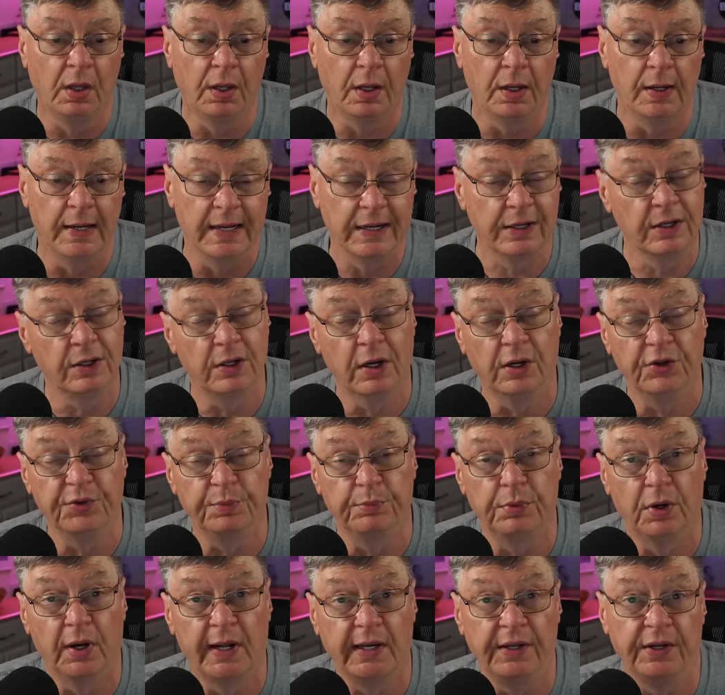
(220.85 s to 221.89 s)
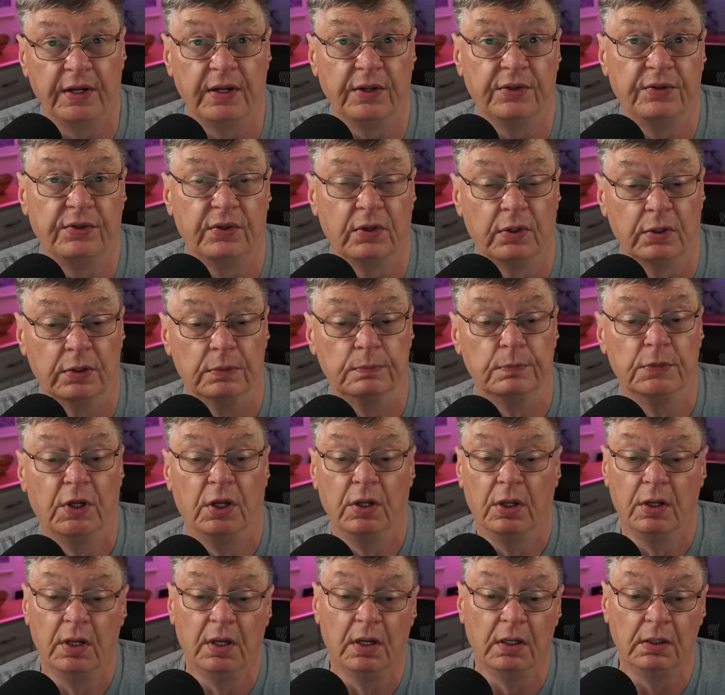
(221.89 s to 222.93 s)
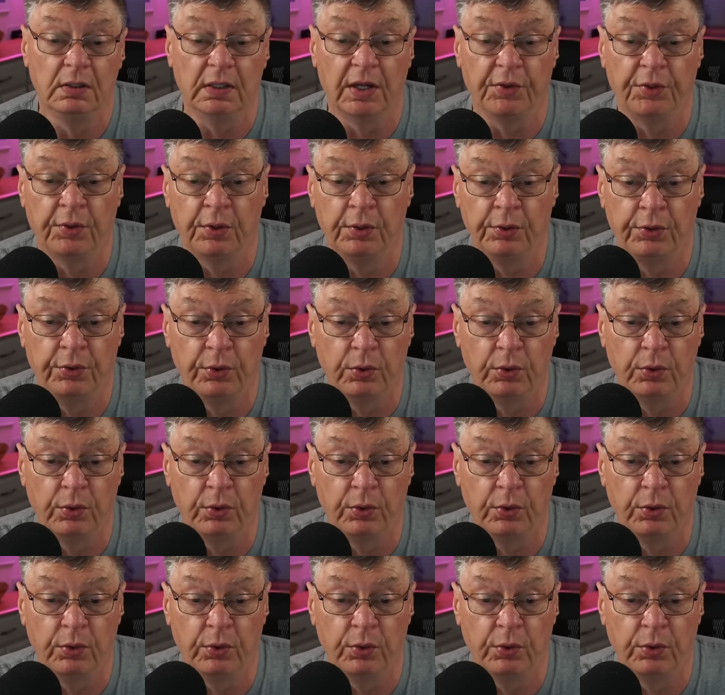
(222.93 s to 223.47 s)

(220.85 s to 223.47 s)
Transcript: It can cause blindness. So nothing